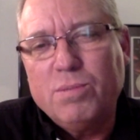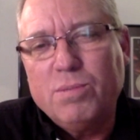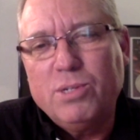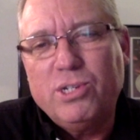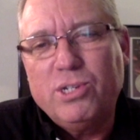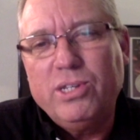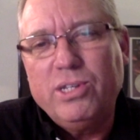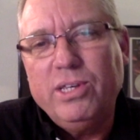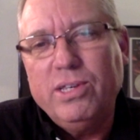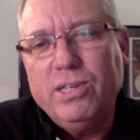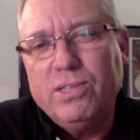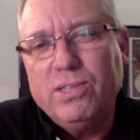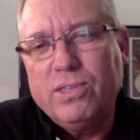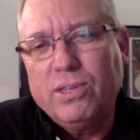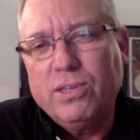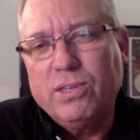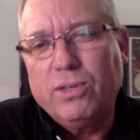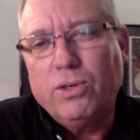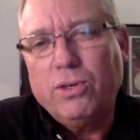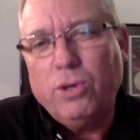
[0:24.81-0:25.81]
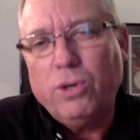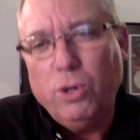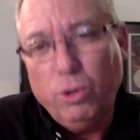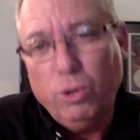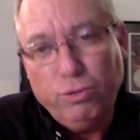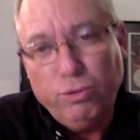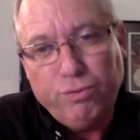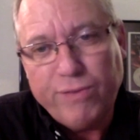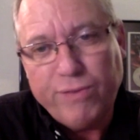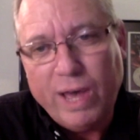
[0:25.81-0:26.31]
but she is the
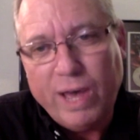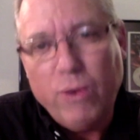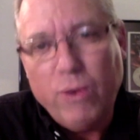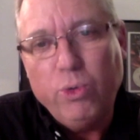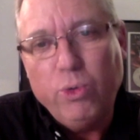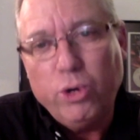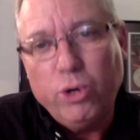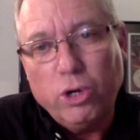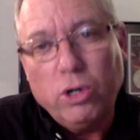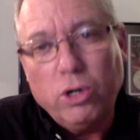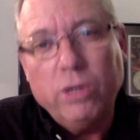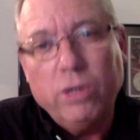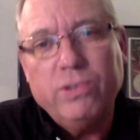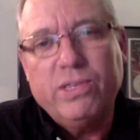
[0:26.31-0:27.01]
co-founder.